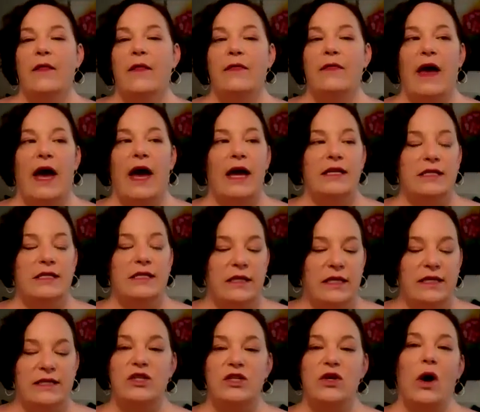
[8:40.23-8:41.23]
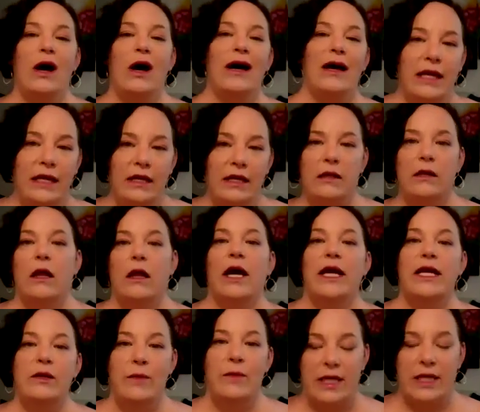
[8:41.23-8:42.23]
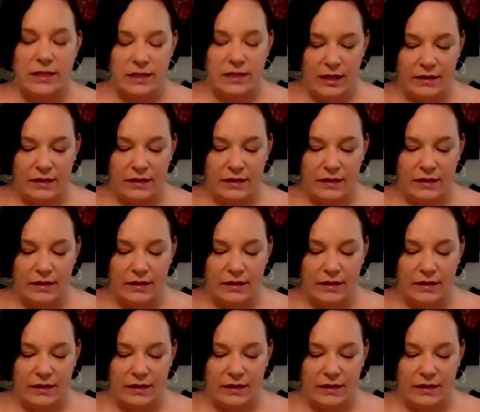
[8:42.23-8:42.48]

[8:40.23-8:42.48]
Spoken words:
that is not in alignment.